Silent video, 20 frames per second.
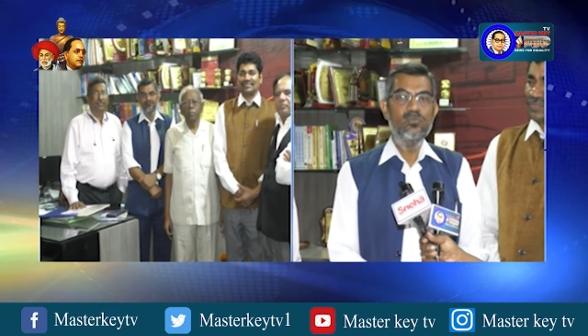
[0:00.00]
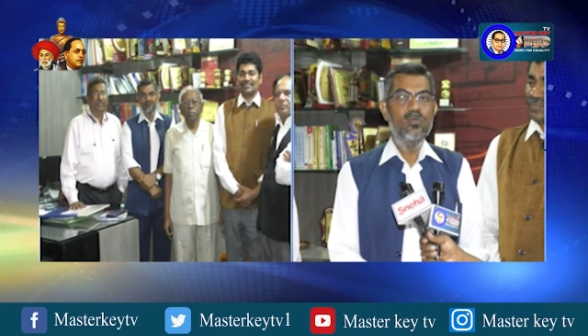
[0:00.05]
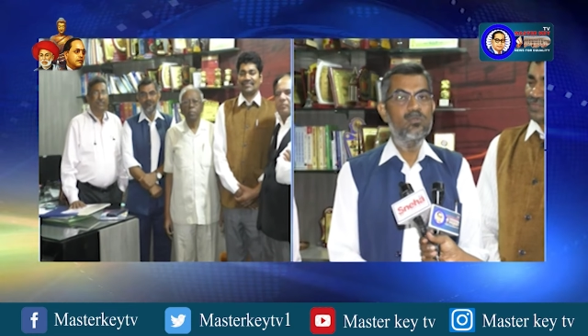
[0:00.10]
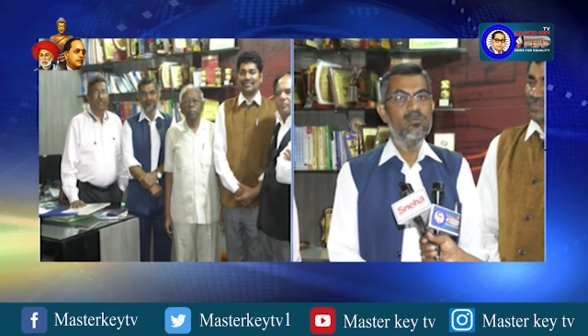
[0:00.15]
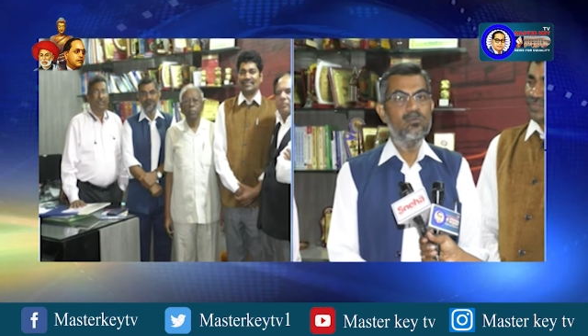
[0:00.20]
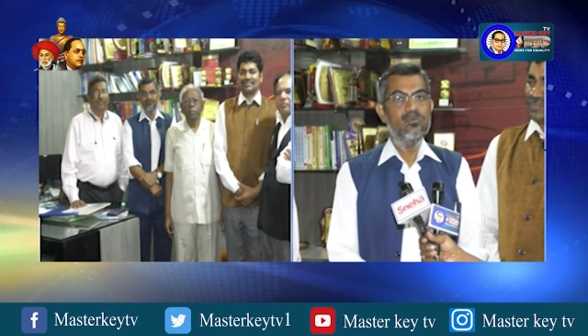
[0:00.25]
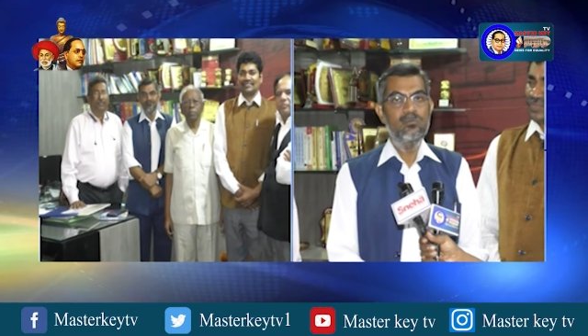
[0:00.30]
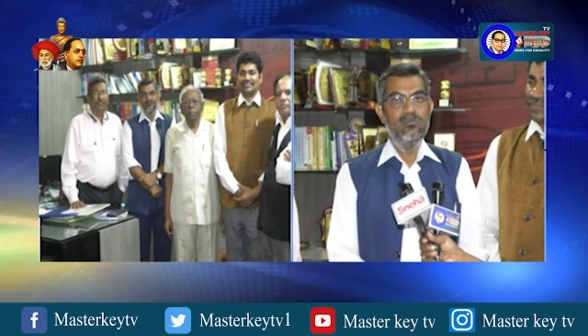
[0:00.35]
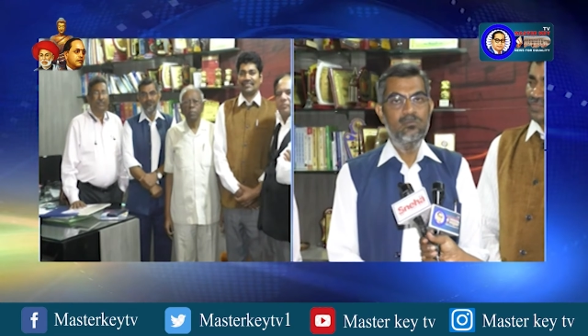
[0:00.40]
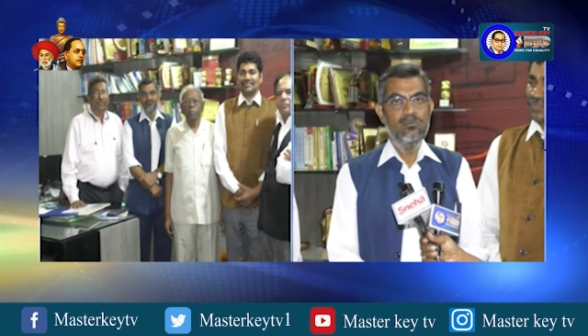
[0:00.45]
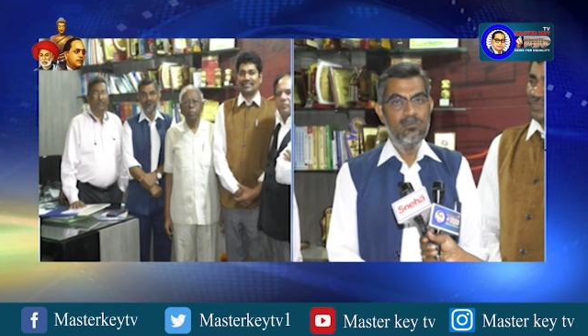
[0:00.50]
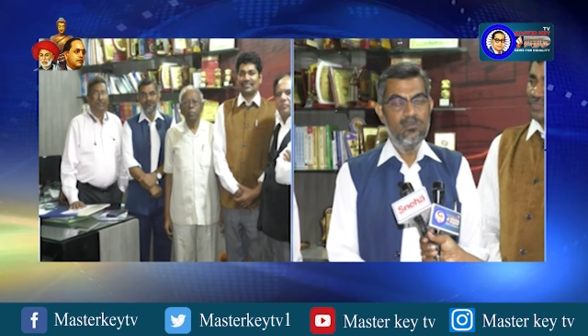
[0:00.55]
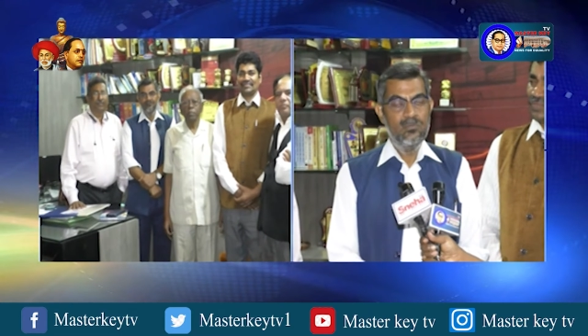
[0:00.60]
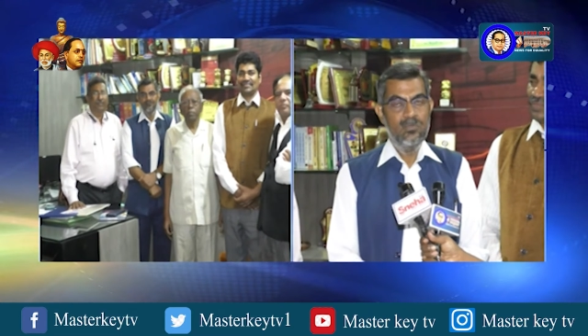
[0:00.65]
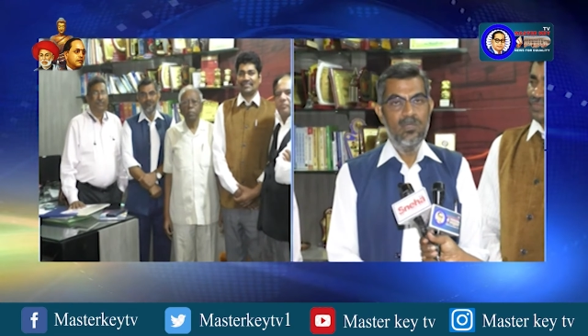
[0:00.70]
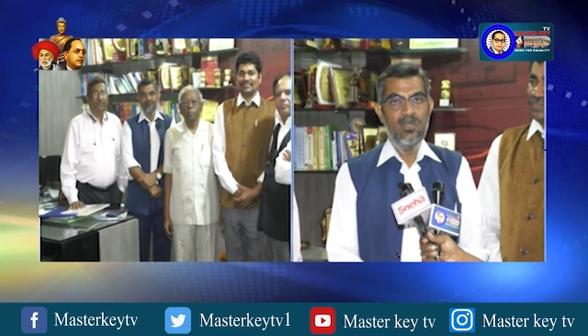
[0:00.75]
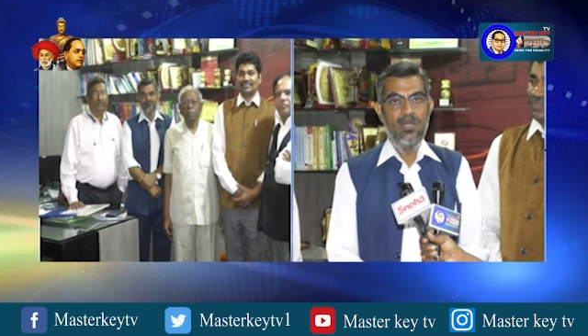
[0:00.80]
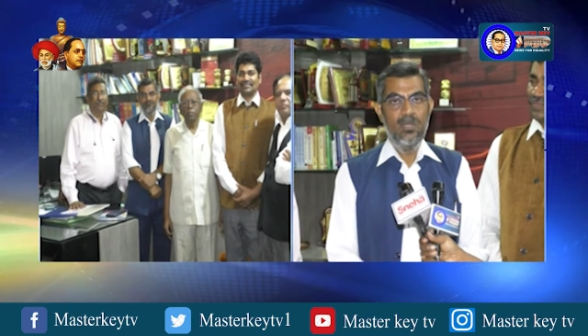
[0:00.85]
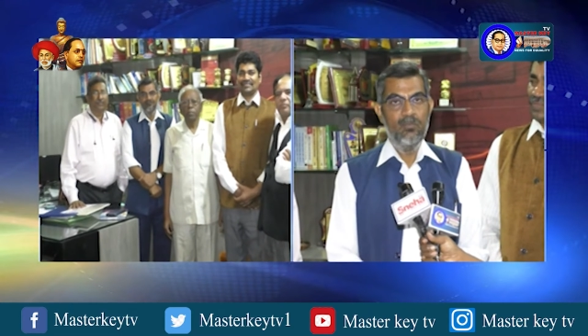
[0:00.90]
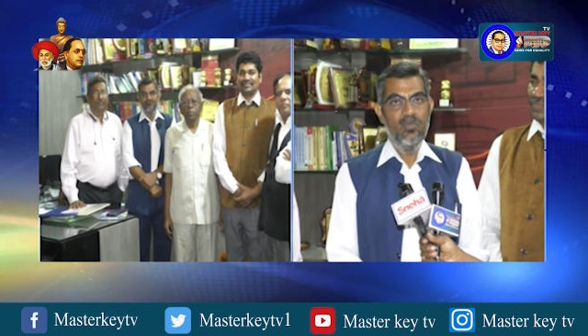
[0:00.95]

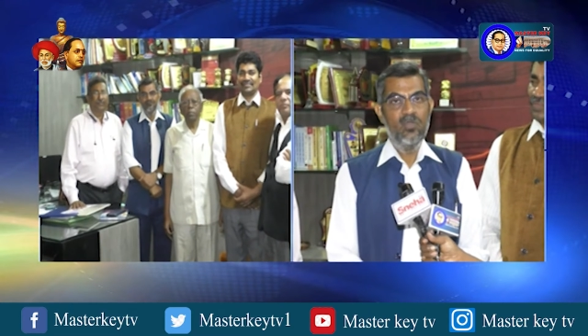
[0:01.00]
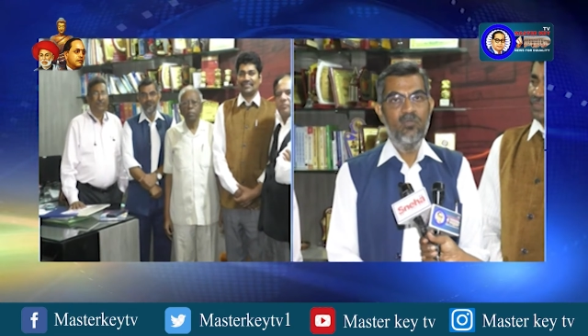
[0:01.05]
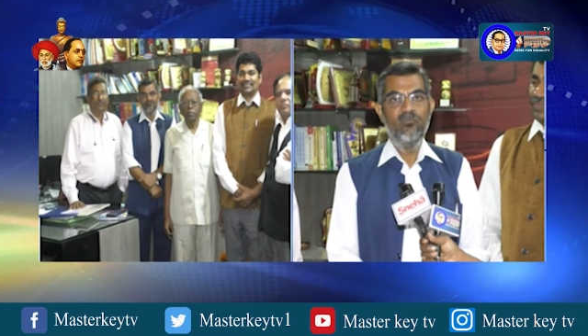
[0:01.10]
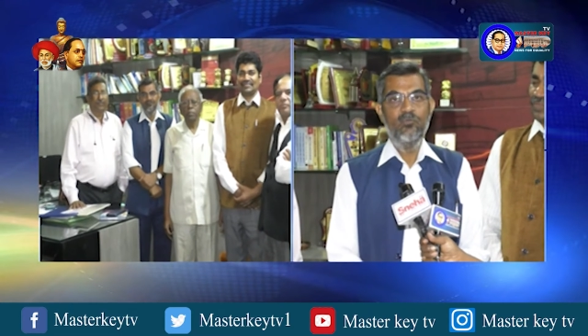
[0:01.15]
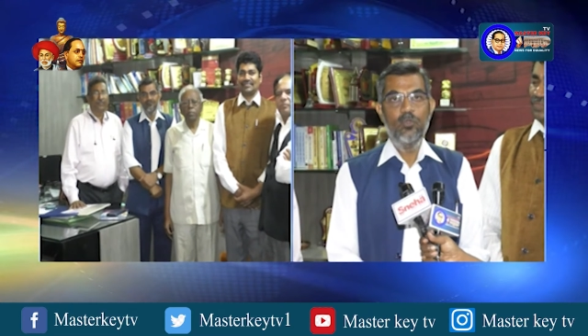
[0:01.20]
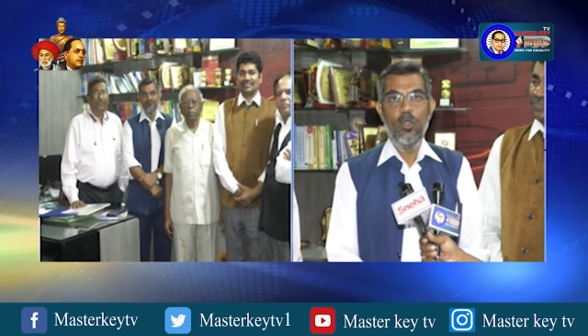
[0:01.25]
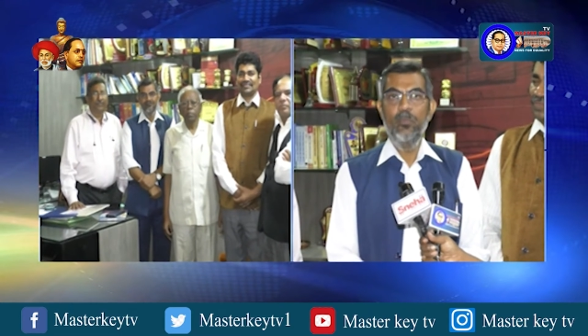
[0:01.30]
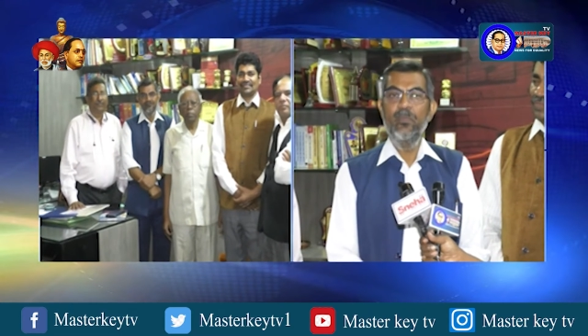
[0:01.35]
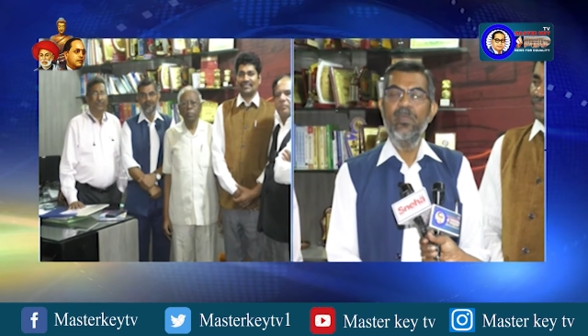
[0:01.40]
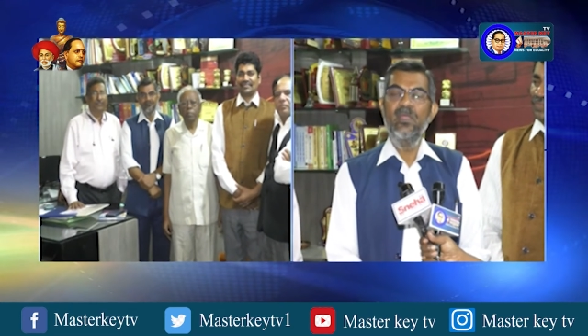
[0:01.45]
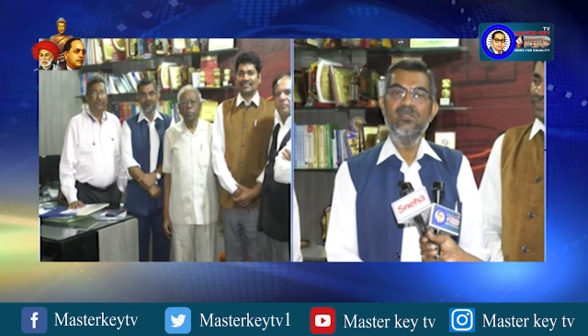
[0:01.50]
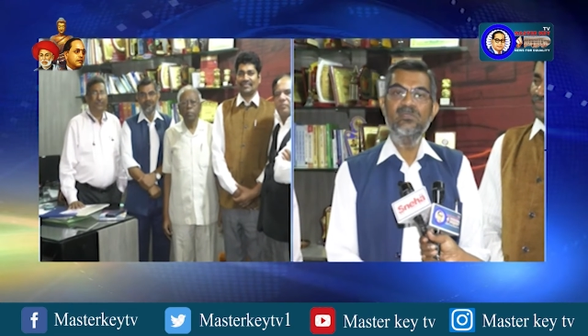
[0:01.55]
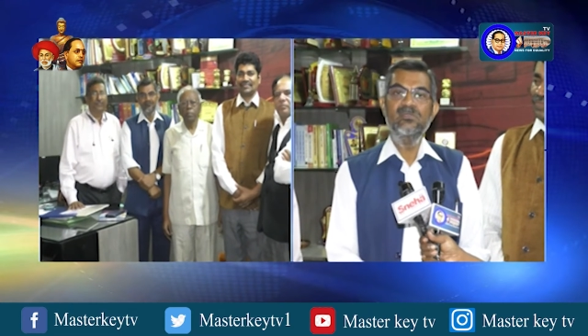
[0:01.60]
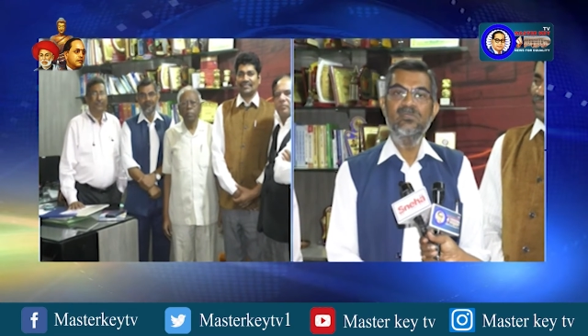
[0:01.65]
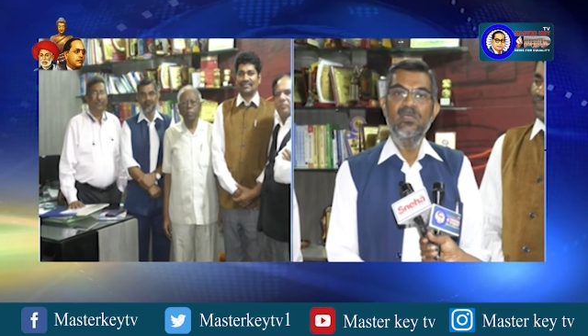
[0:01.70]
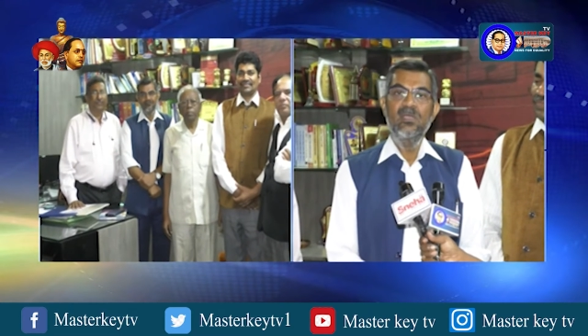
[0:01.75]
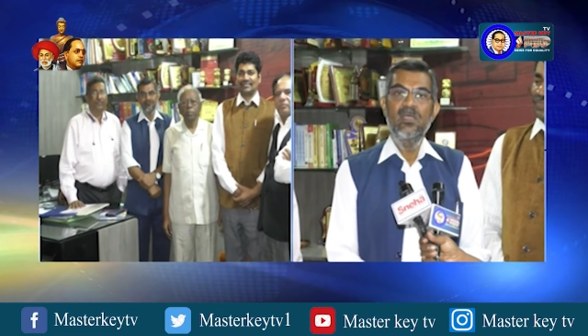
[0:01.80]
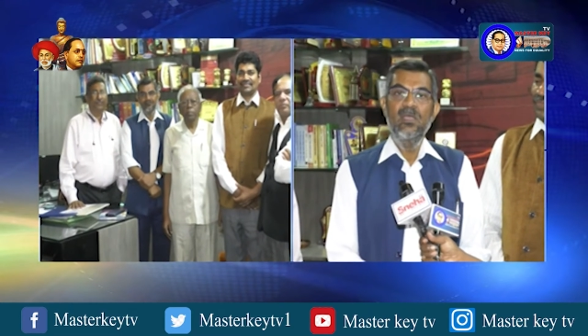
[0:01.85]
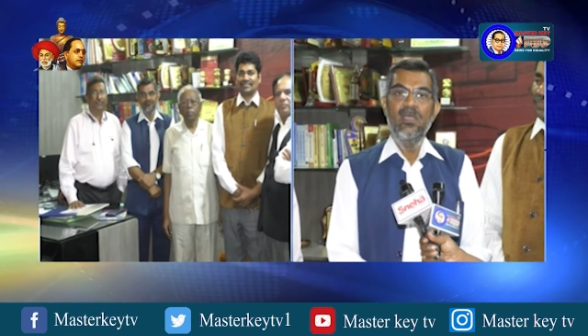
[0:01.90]
on a number of topics.